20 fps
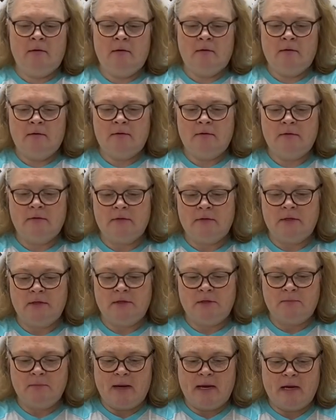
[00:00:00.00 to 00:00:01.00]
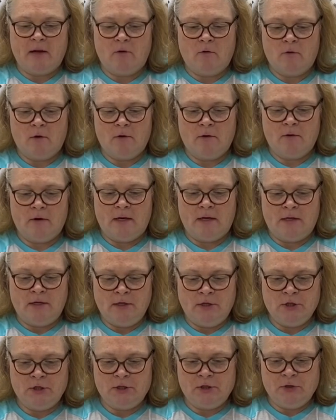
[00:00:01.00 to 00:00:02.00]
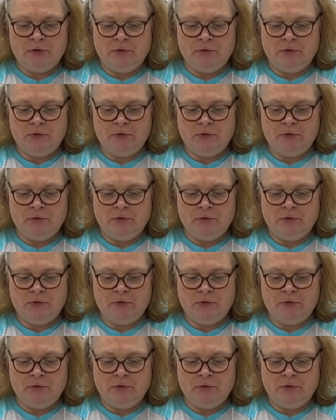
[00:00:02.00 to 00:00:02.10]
Stitch my 1/4 inch.